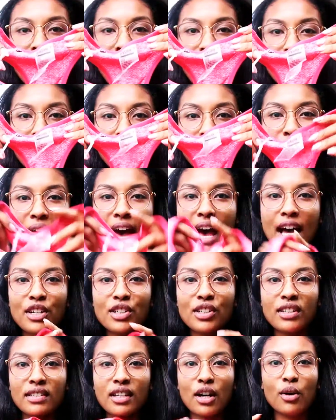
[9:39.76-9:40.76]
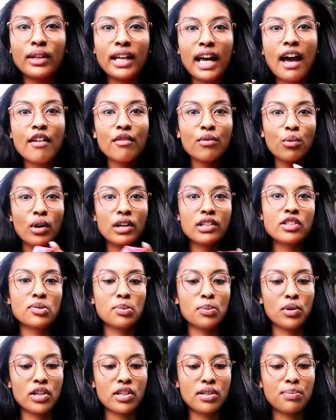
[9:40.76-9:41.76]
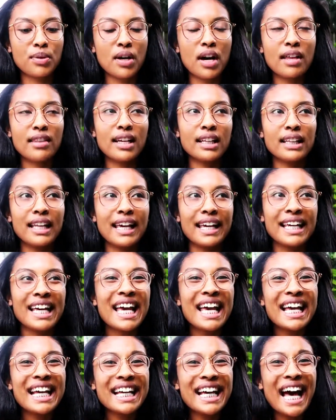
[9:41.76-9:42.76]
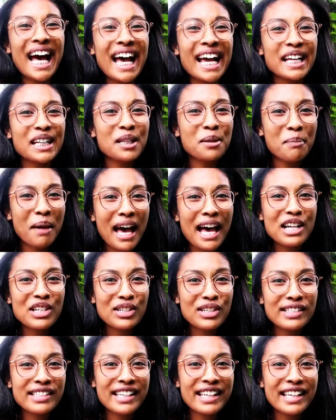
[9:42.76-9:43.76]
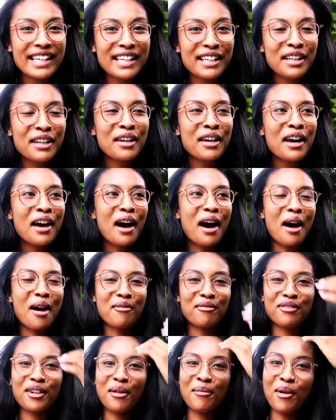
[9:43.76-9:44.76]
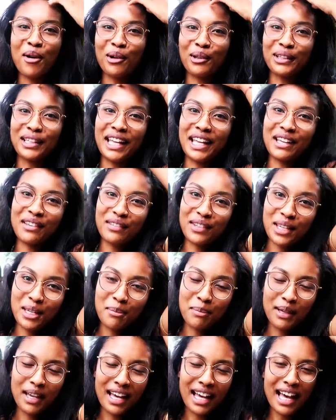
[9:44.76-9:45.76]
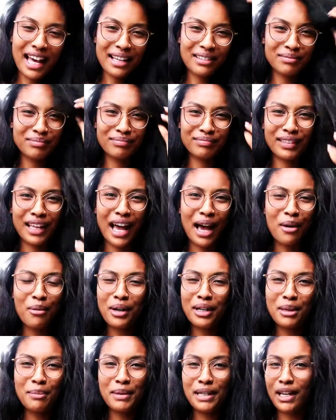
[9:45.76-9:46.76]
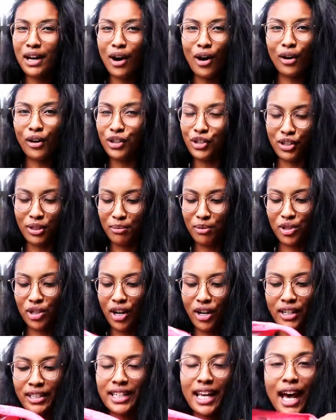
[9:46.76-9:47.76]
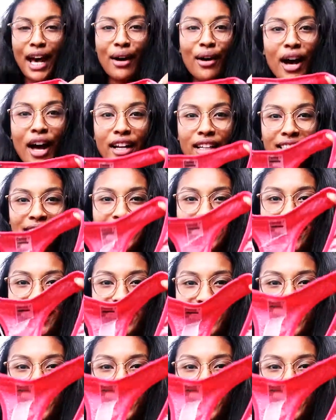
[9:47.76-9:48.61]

that would match, because I only have one sports bra that like kind of matches it from Old Navy, but I want to be all Gymsharked out, honestly.